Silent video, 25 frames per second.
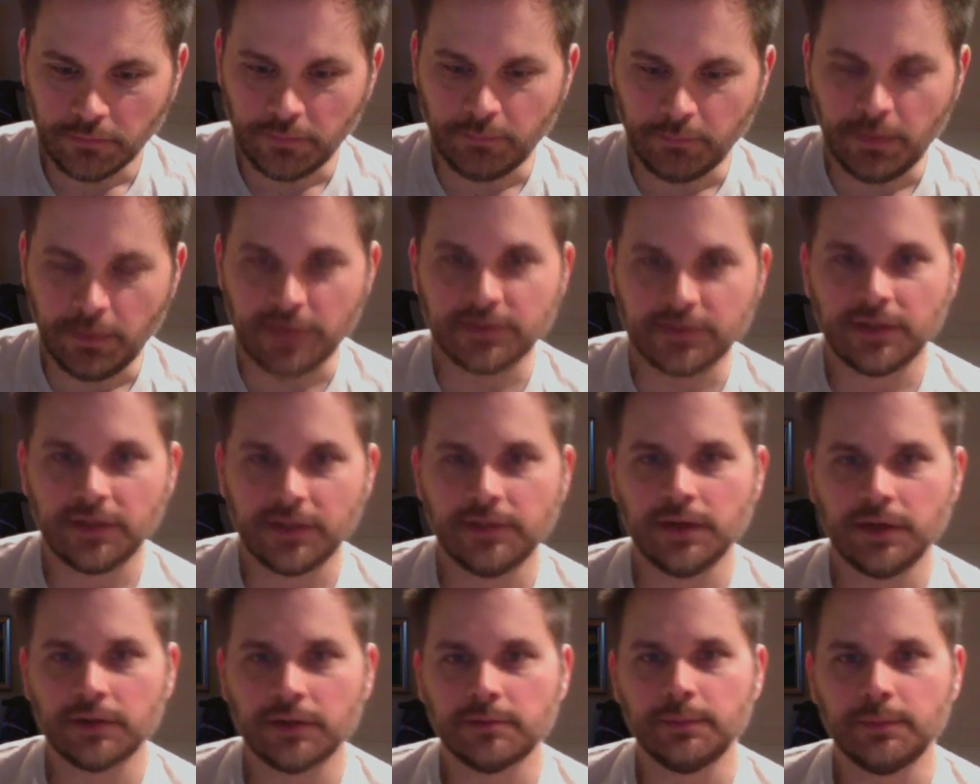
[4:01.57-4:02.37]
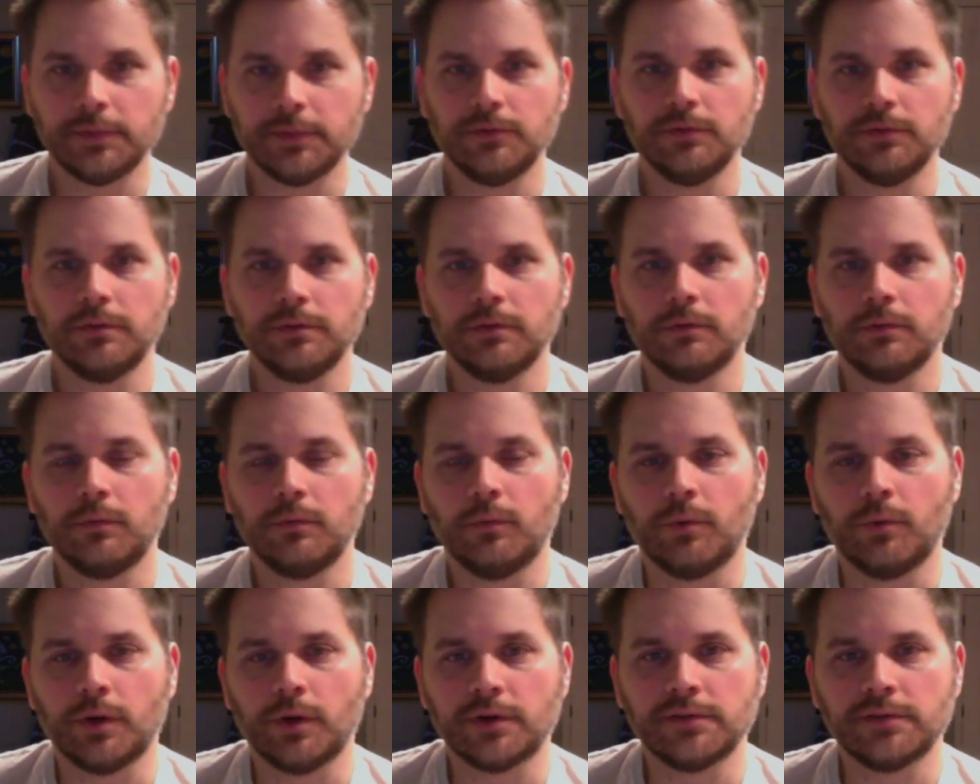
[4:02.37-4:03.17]
Basically, Dr. McDougall
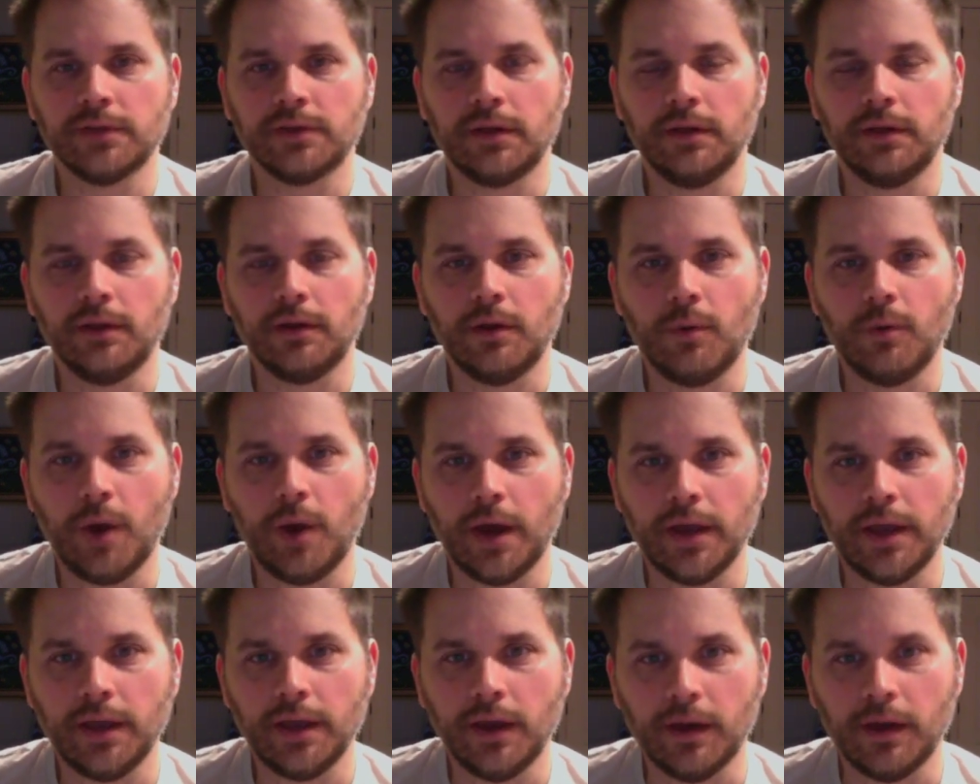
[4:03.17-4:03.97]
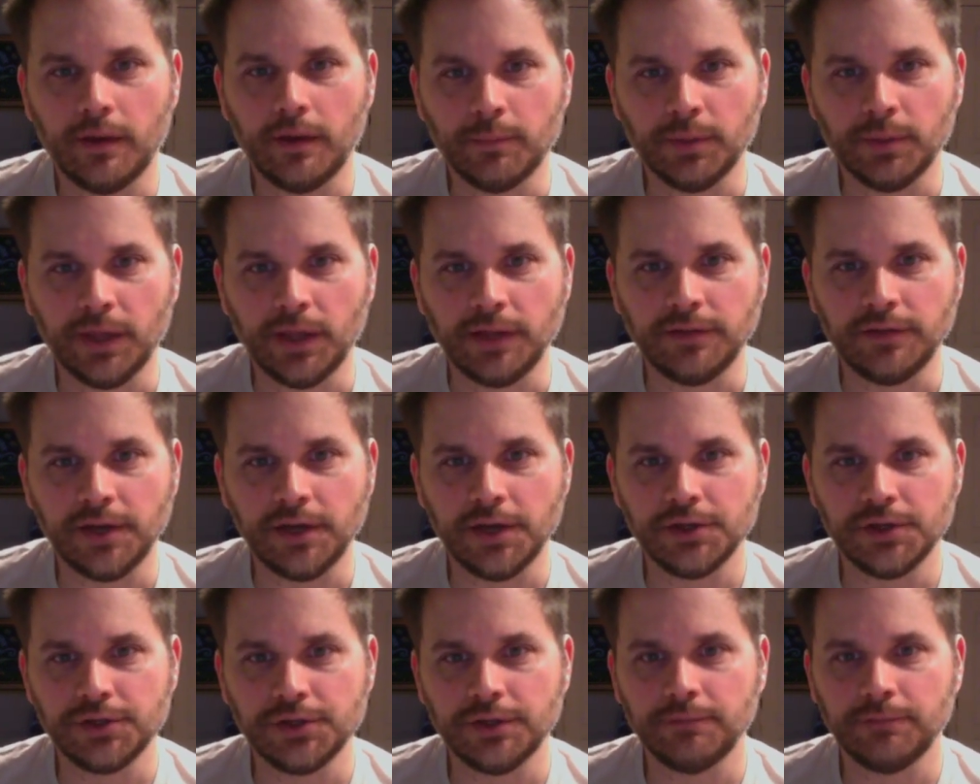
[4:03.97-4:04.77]
worked in Hawaii on a
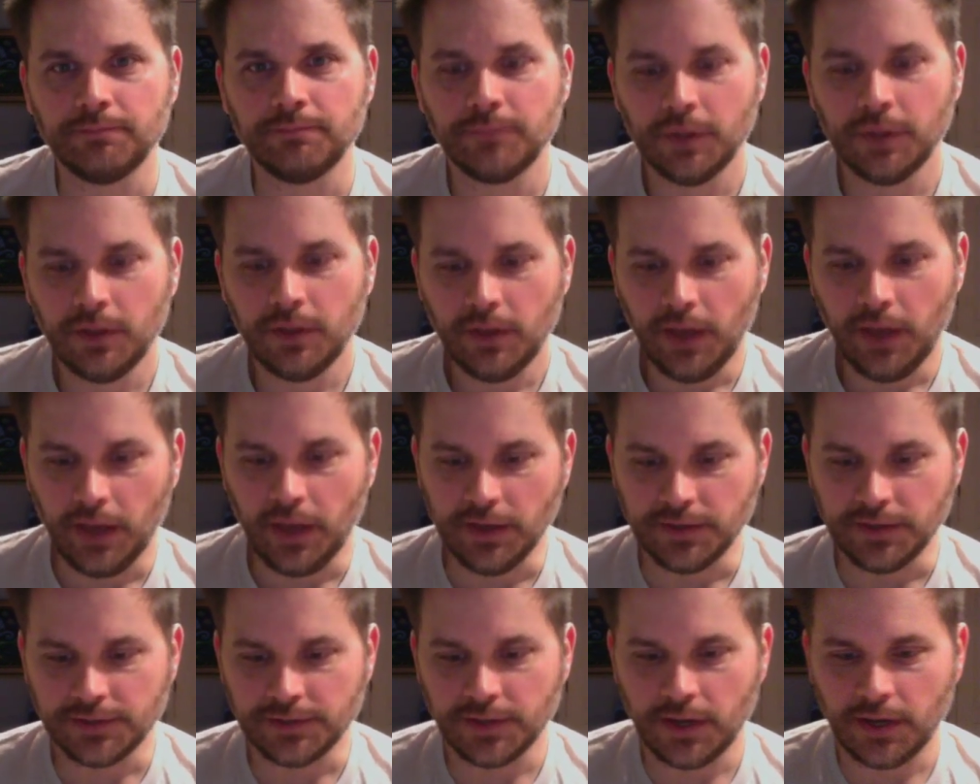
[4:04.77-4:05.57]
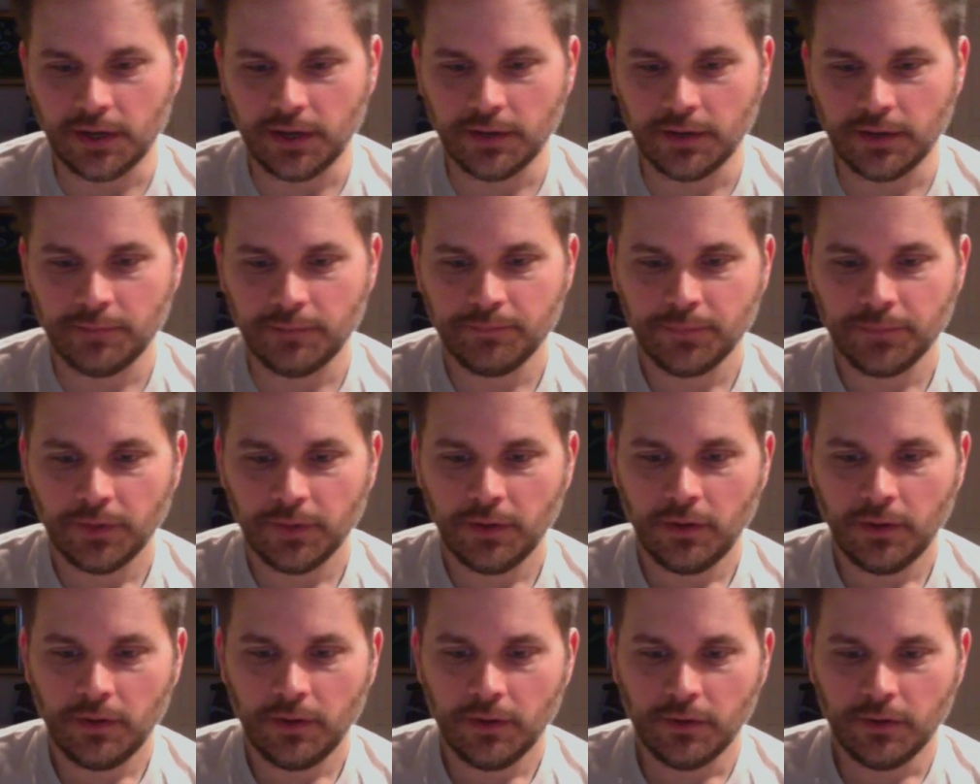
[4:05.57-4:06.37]
plantation, and he saw
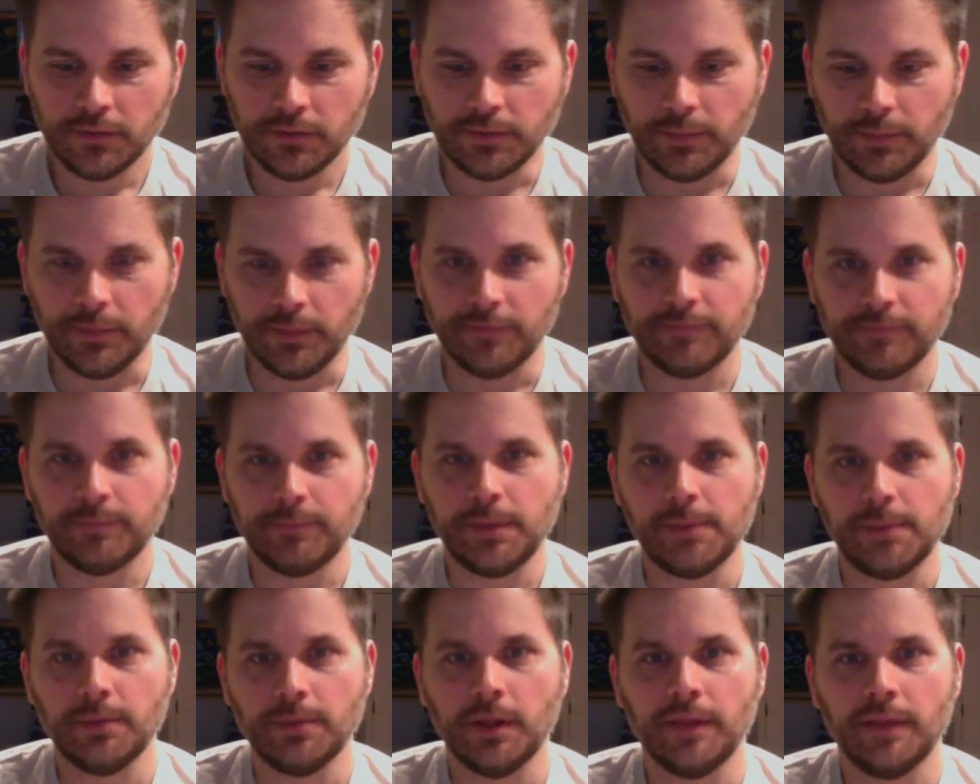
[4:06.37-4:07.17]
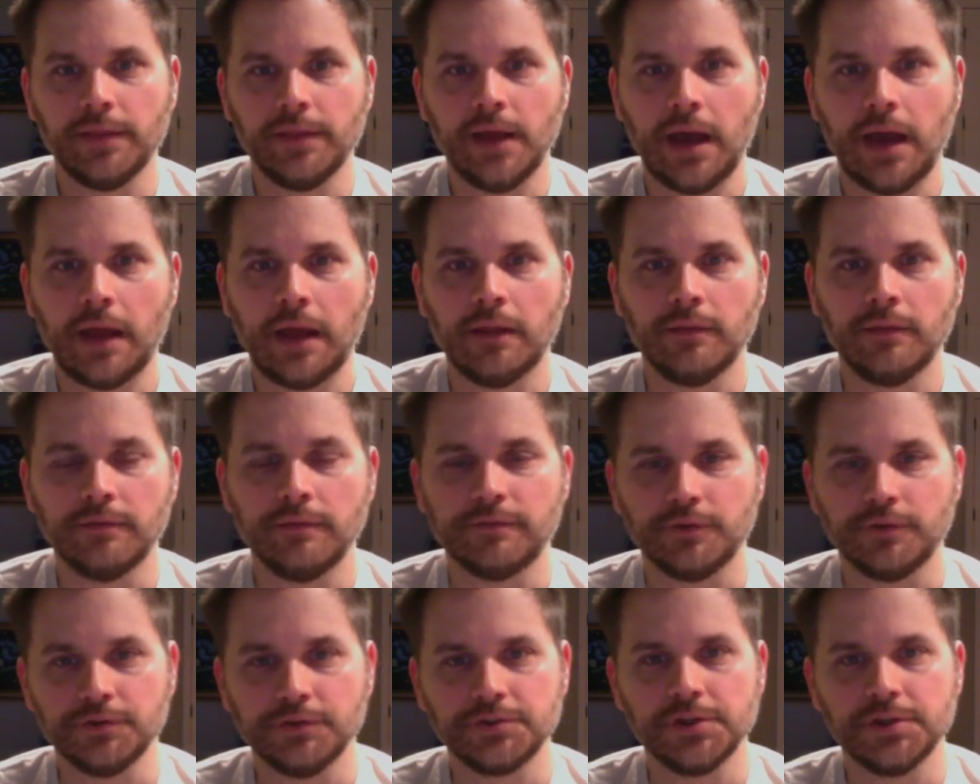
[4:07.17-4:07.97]
some of the people on the island, the
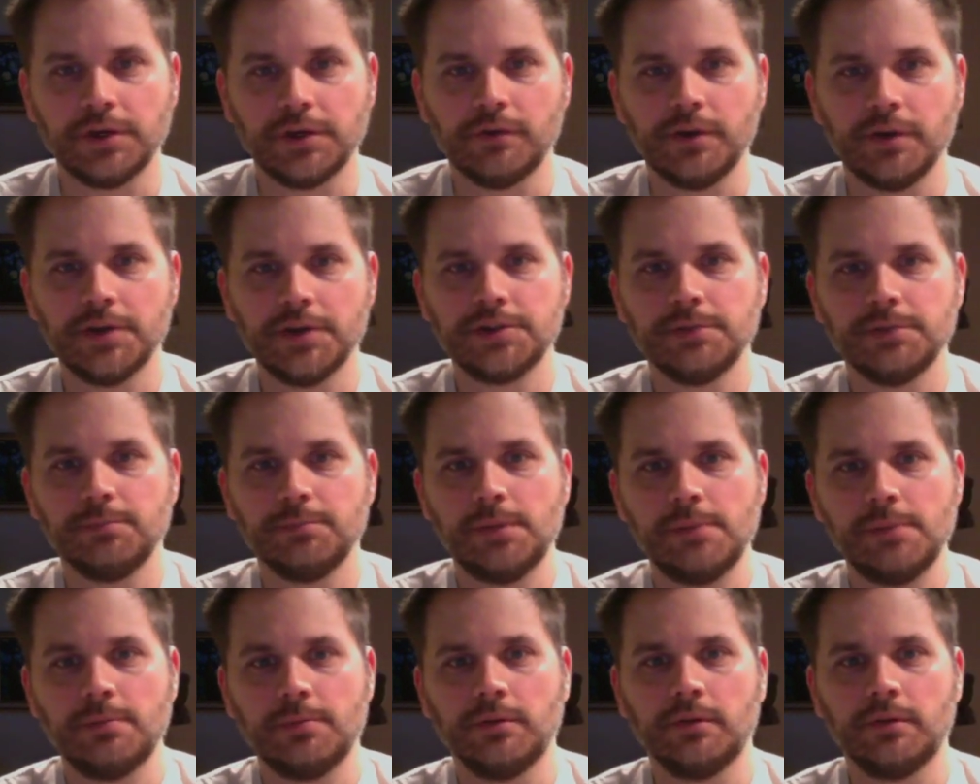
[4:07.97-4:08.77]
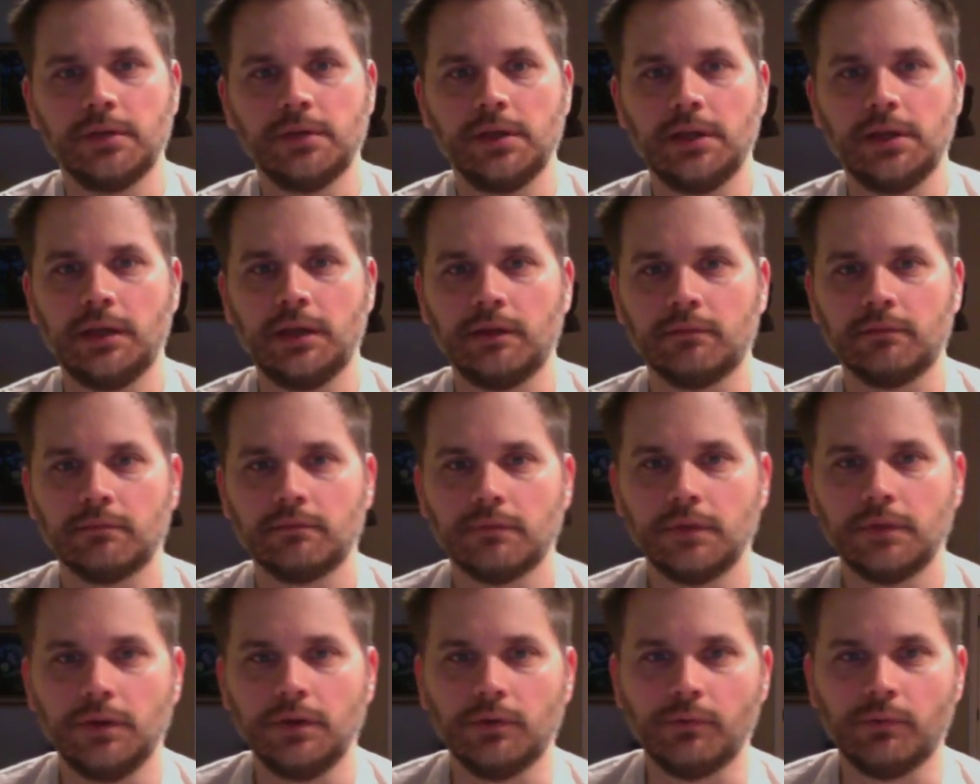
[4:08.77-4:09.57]
first generation people, eating
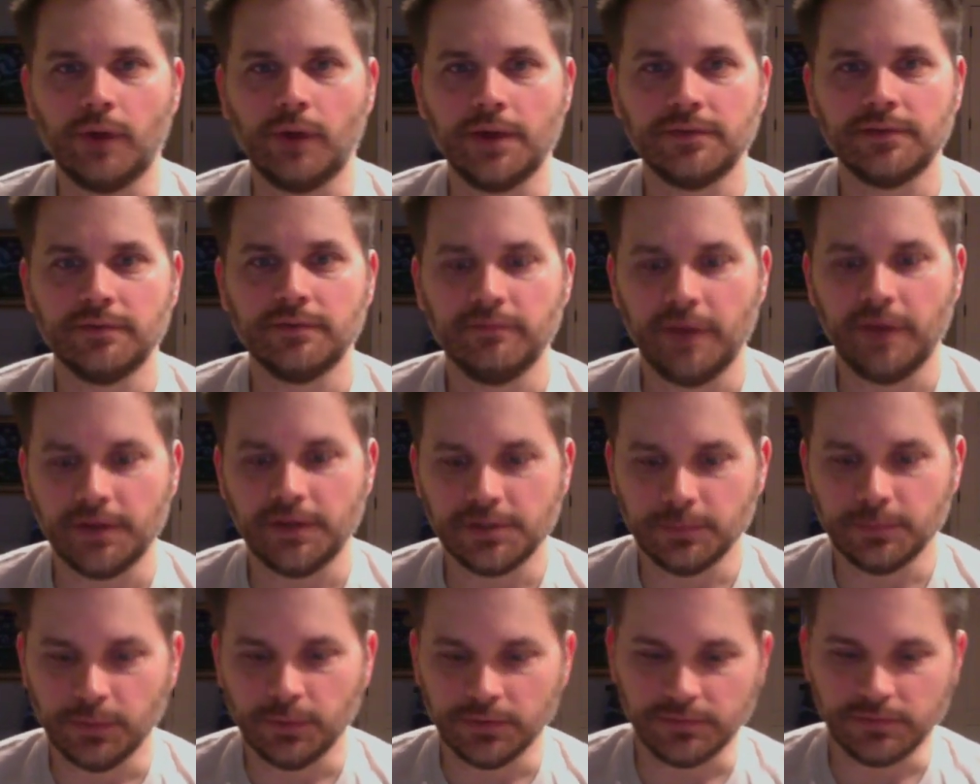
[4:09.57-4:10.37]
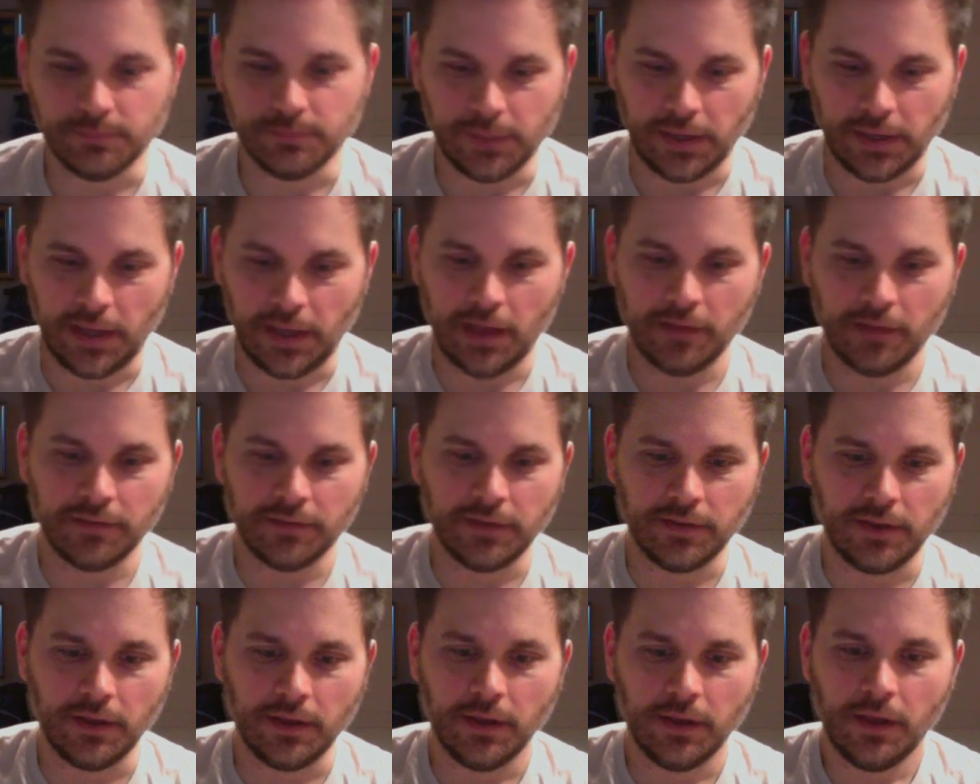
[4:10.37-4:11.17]
you know rice and vegetables and being
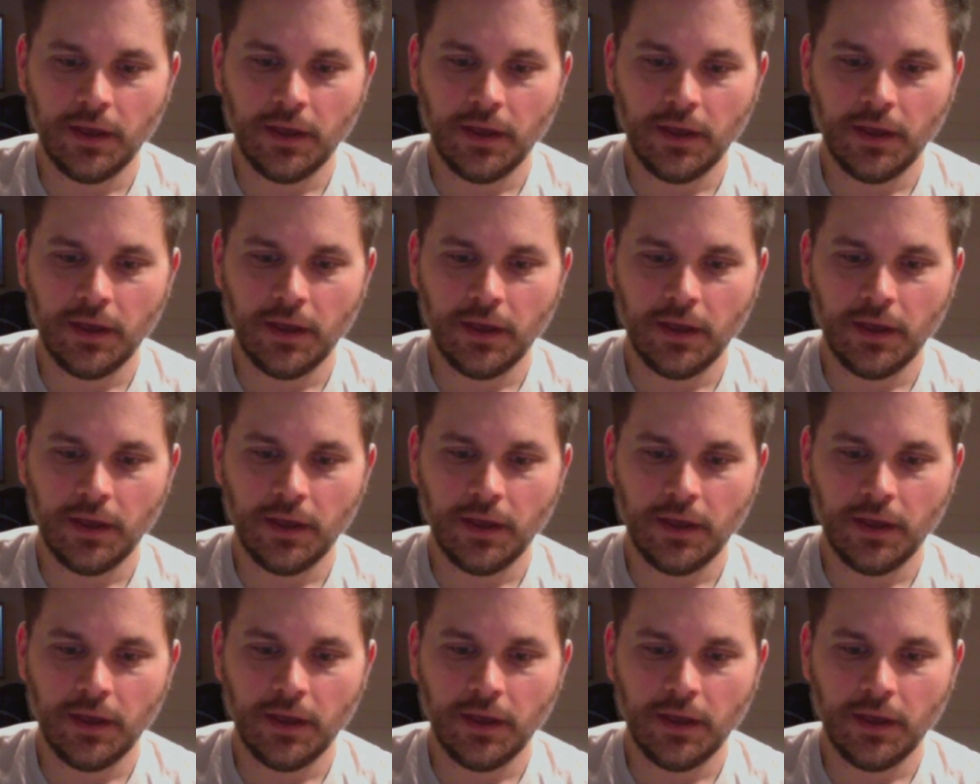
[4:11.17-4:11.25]
healthy.